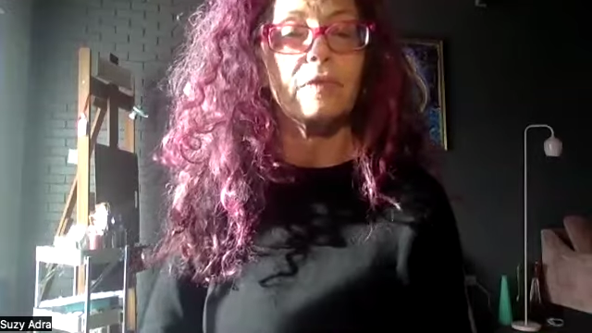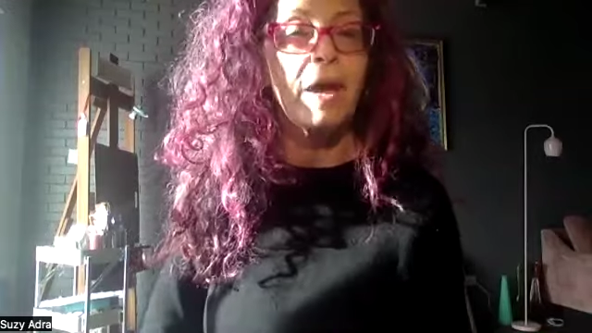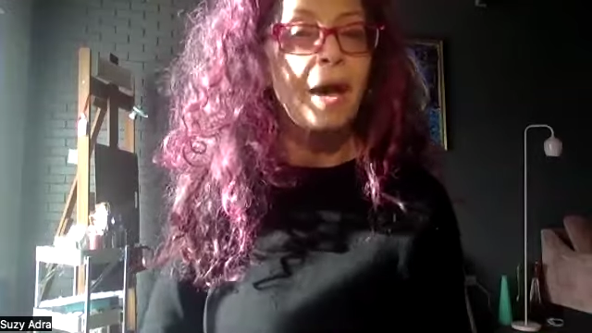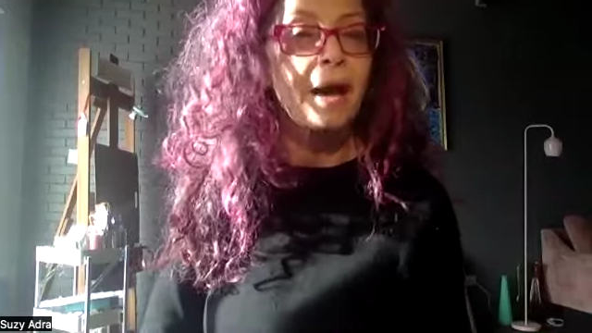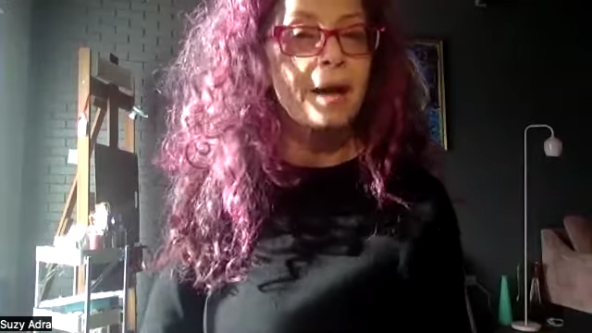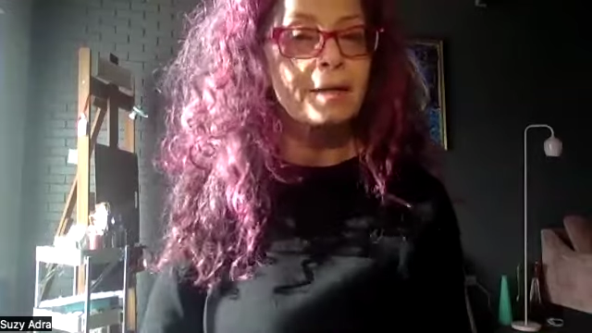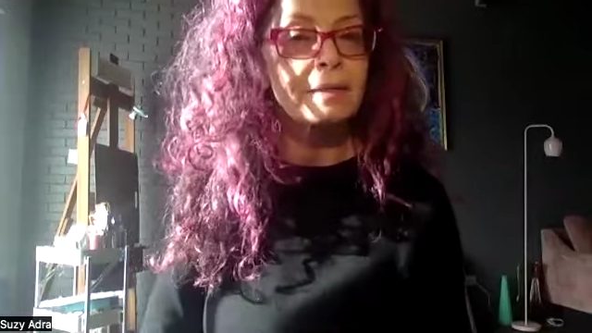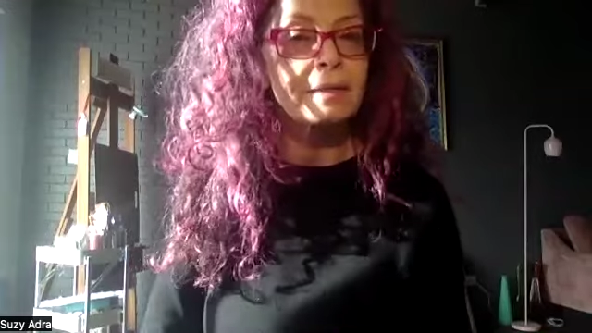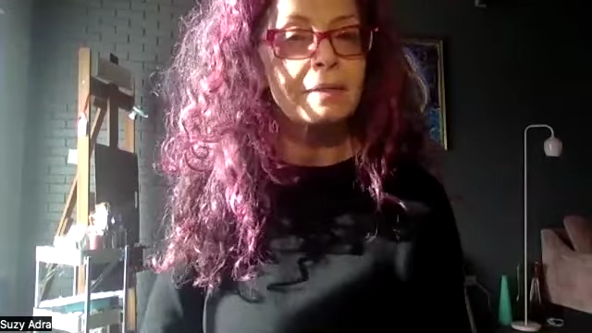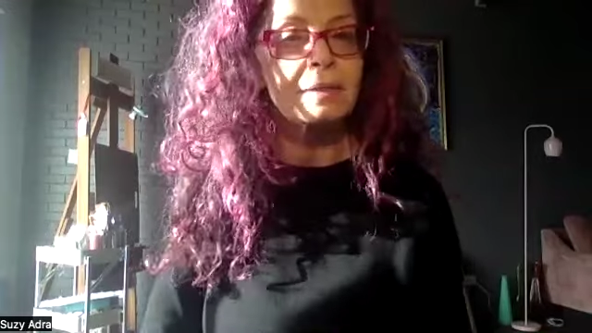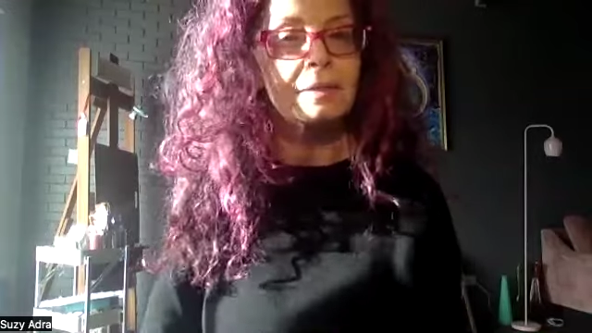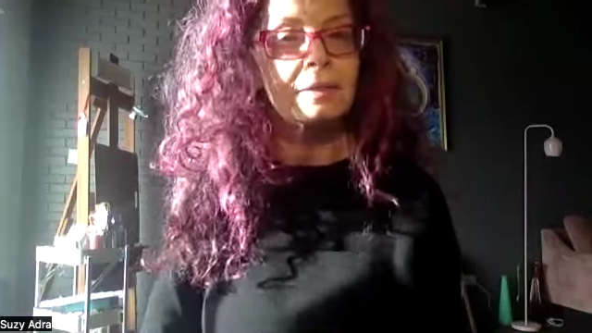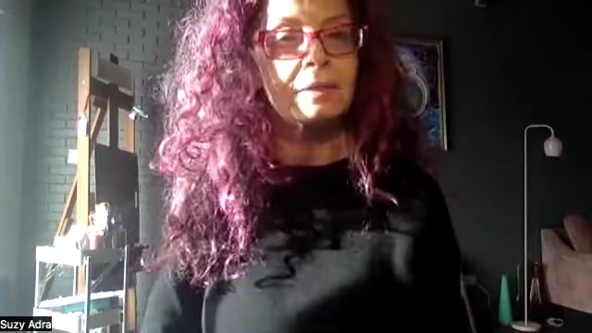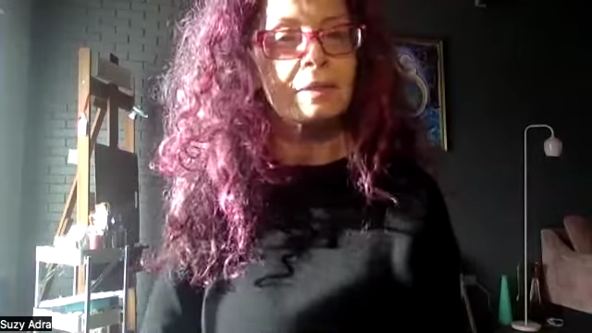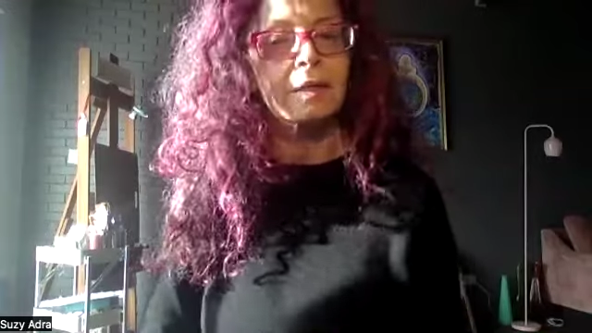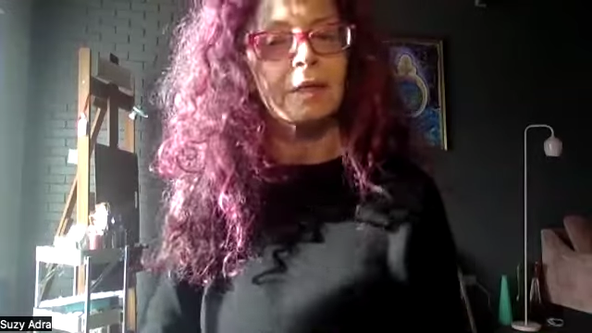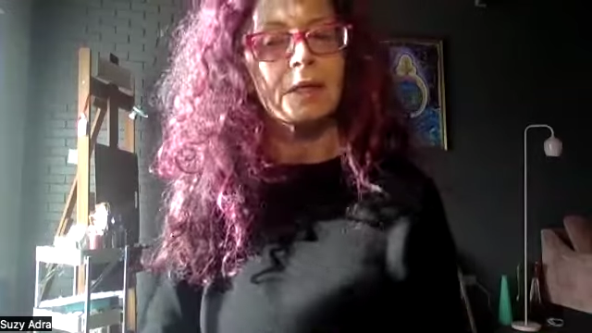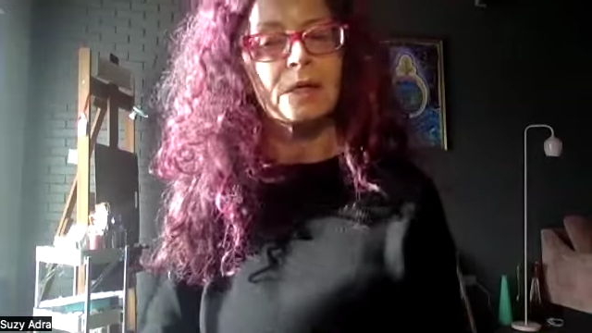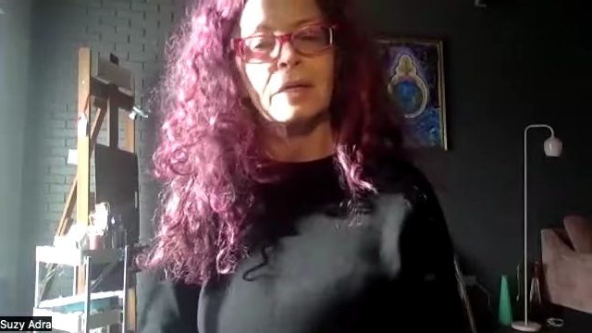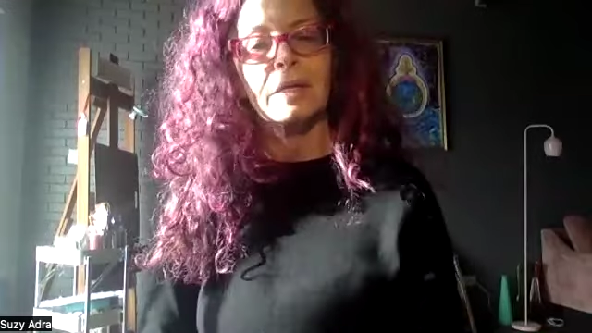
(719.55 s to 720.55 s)
fast,
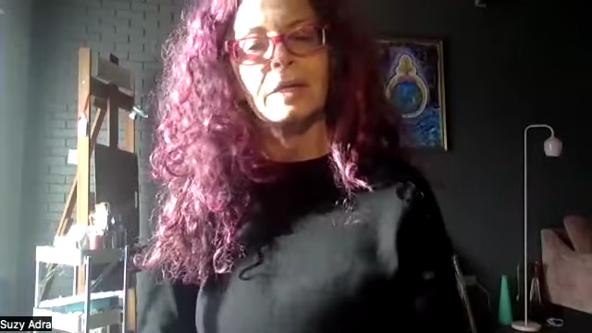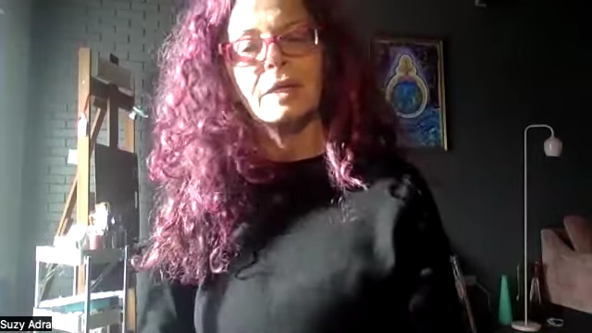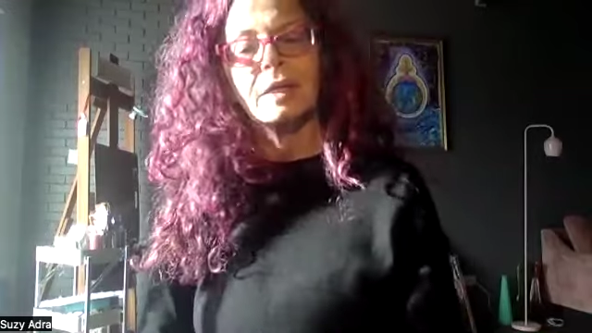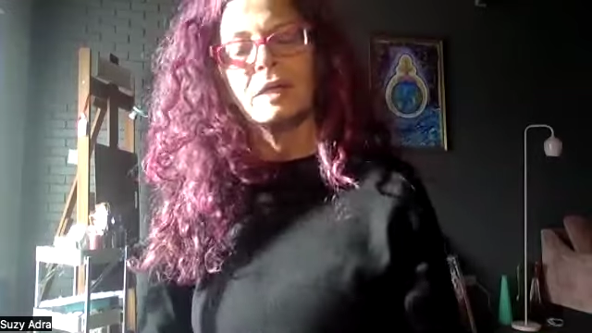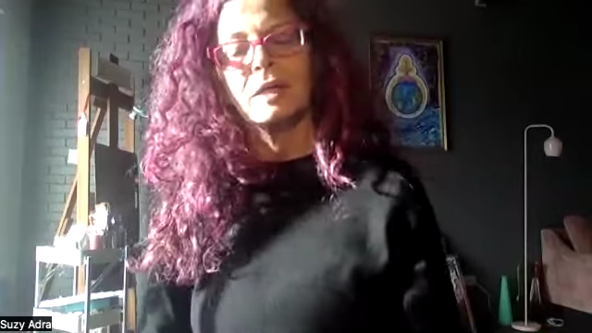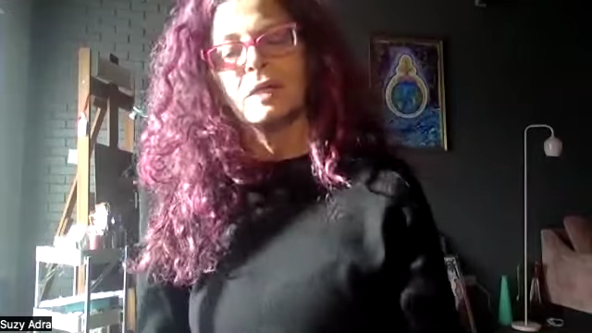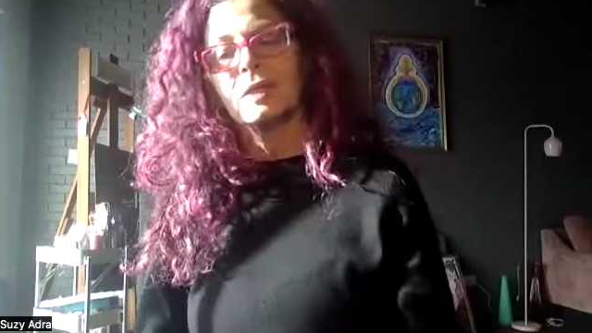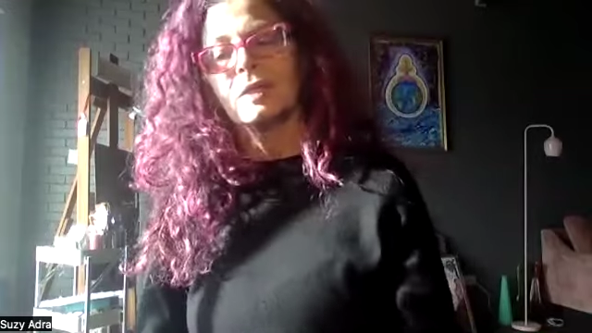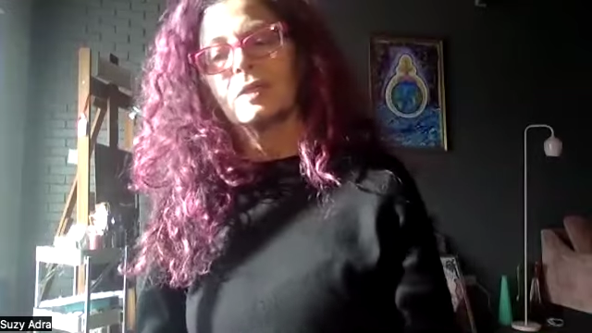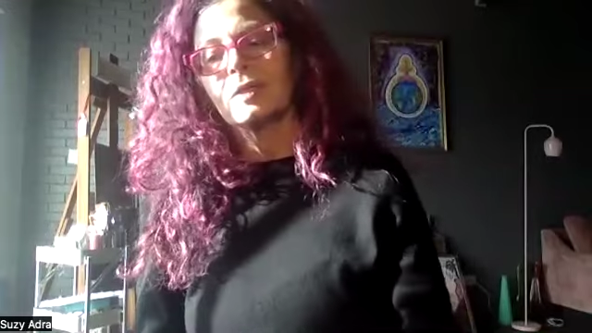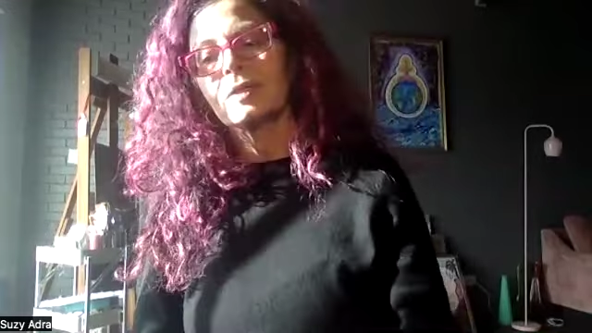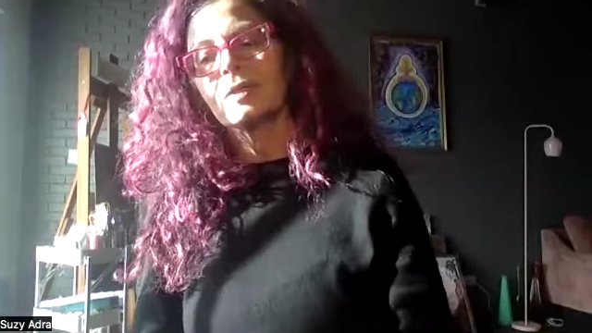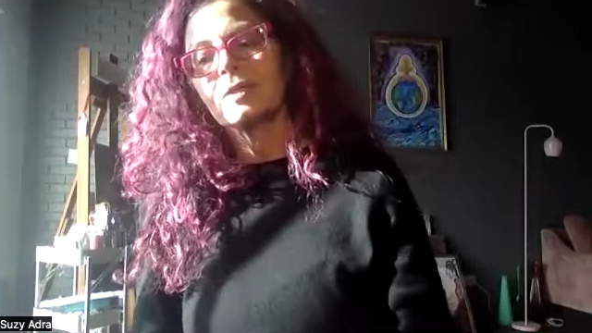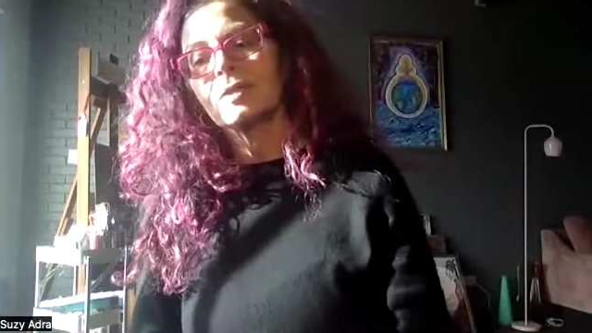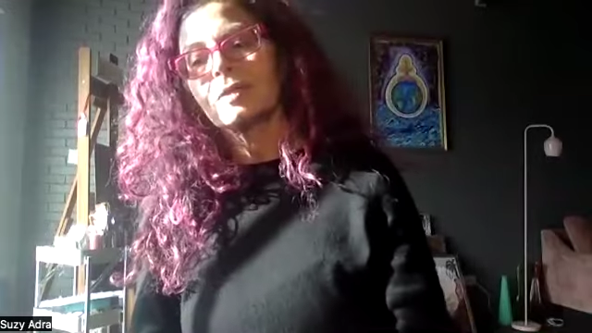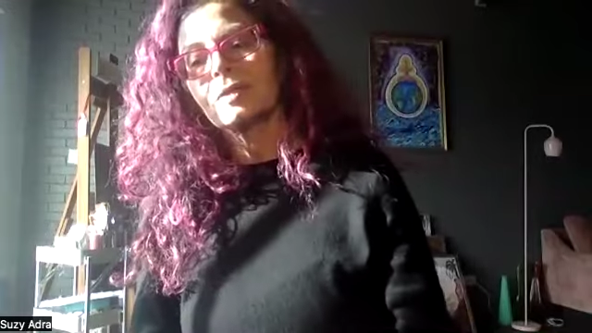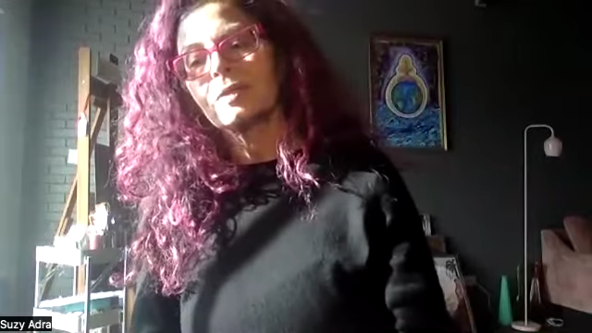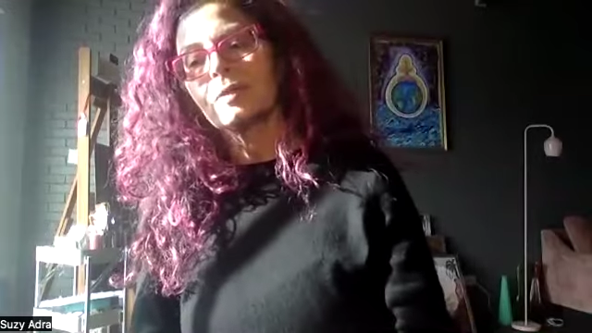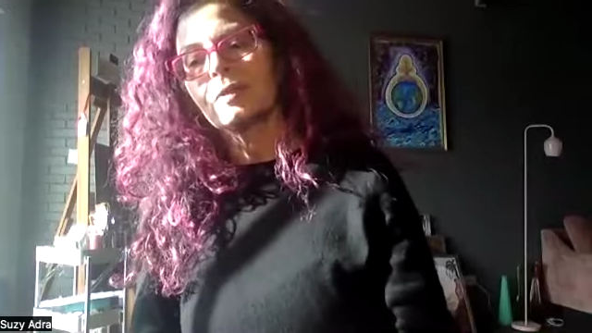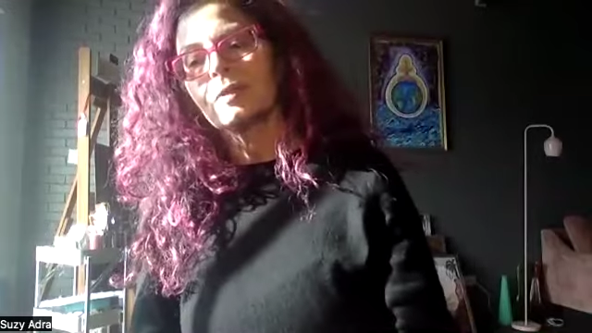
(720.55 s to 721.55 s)

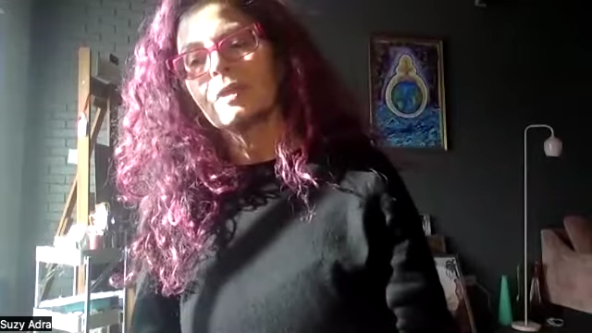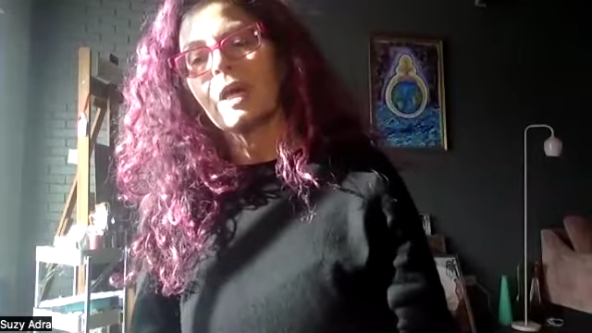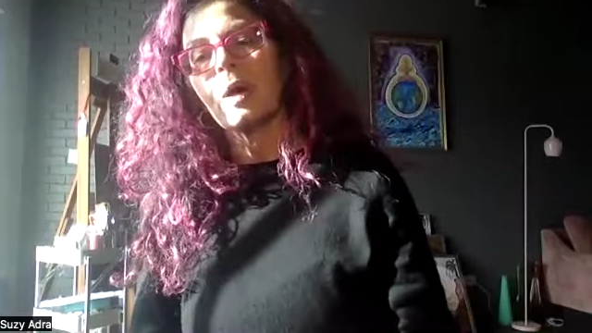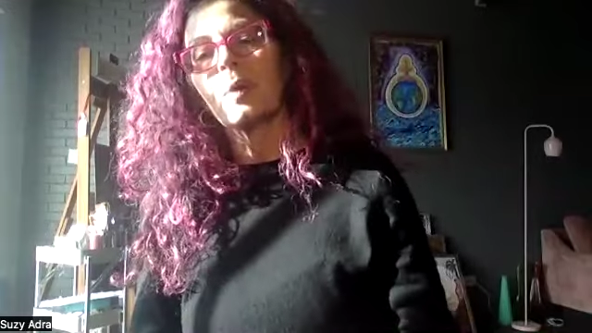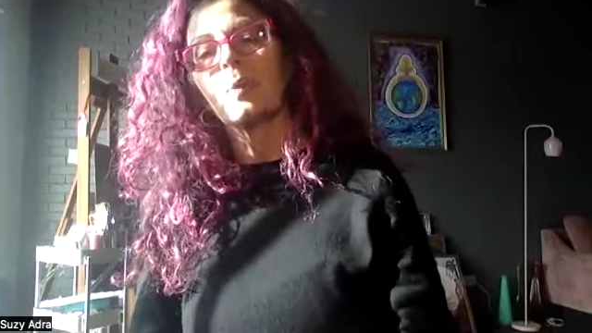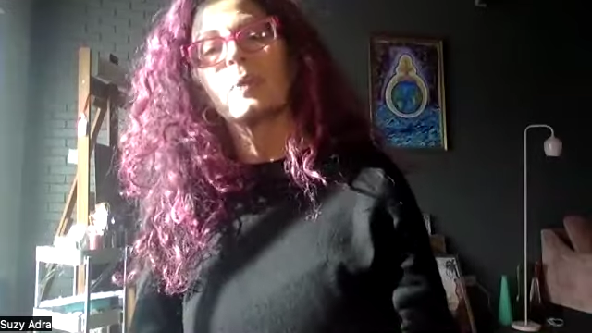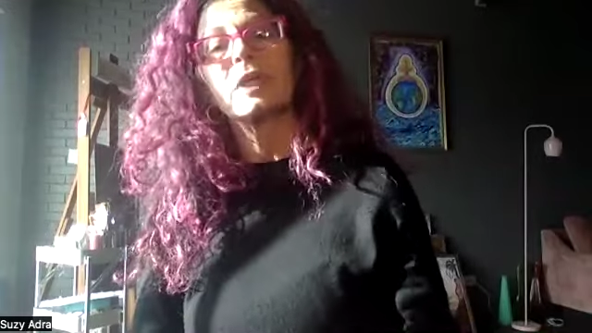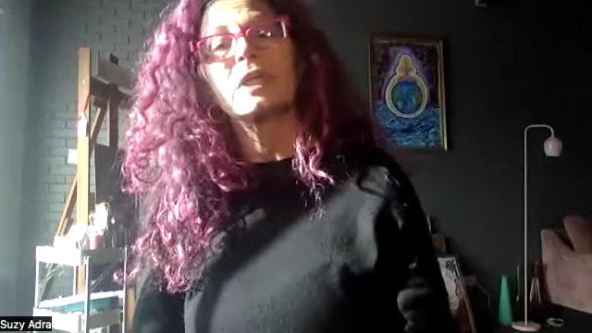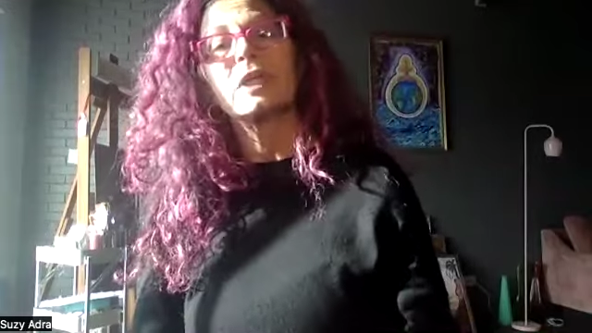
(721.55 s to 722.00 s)
so that